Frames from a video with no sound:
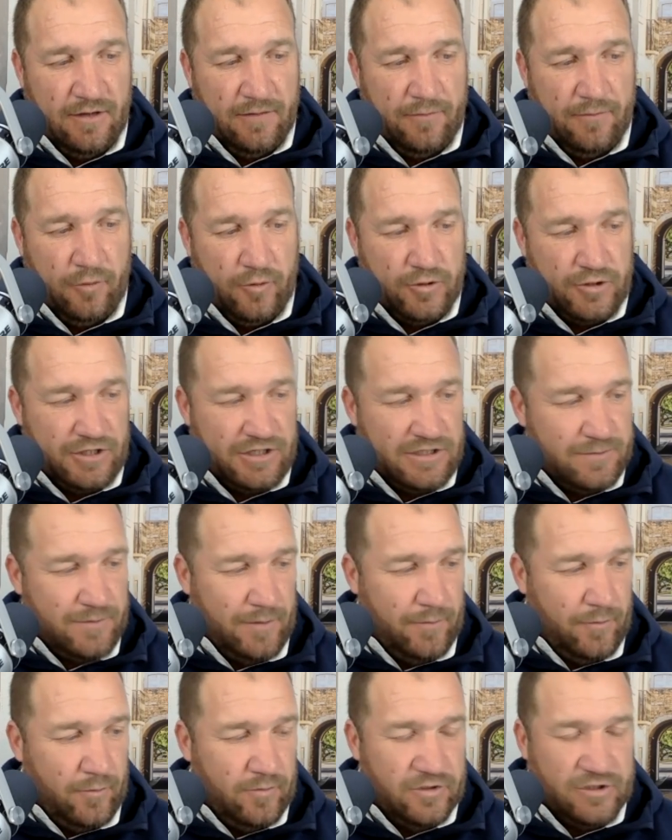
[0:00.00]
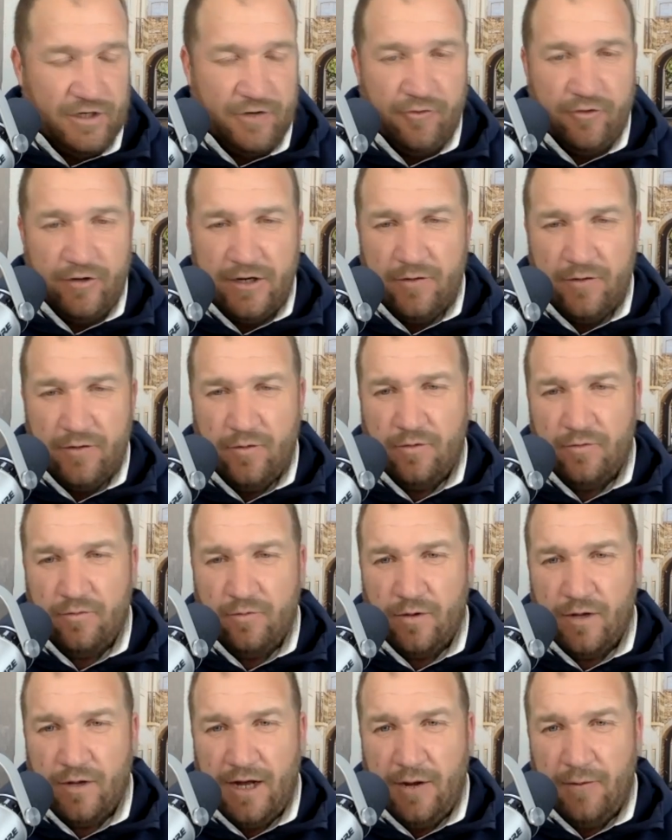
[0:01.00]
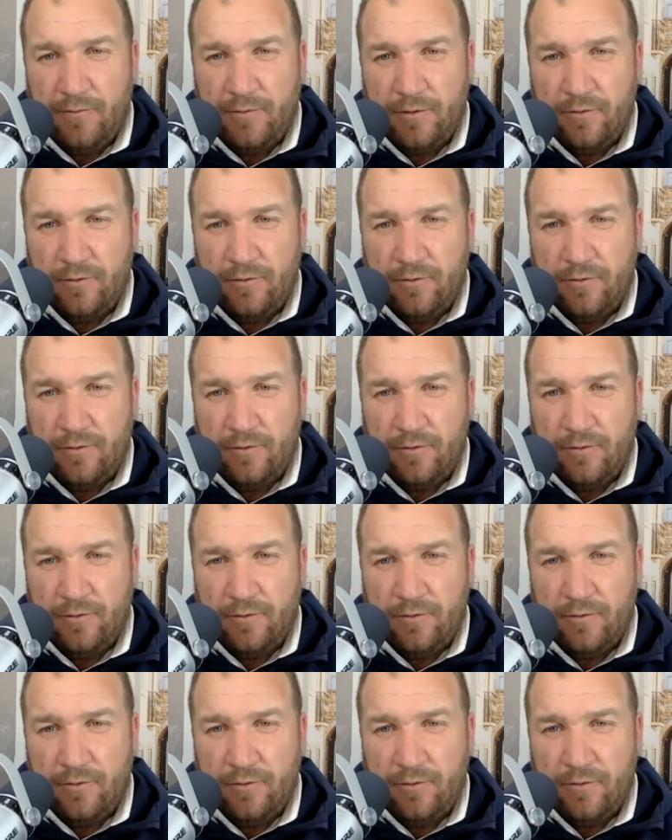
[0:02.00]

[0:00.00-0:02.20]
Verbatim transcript: Portuguese people generally will will help